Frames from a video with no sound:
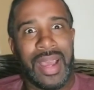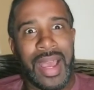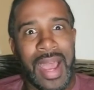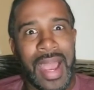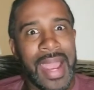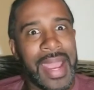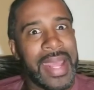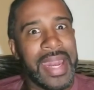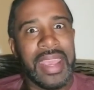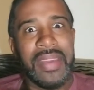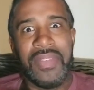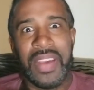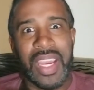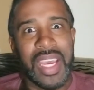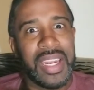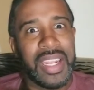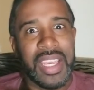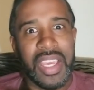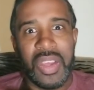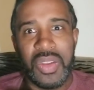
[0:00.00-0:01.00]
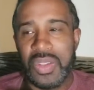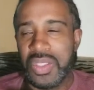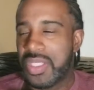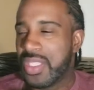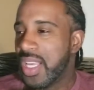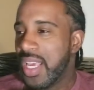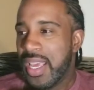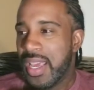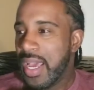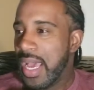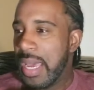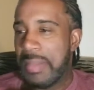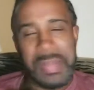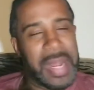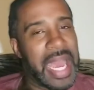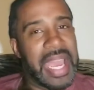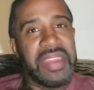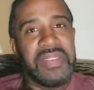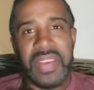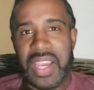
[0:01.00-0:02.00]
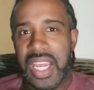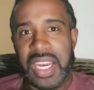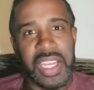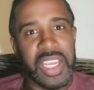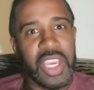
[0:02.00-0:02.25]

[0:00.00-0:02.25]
I ain't even gonna use, I'm not even gonna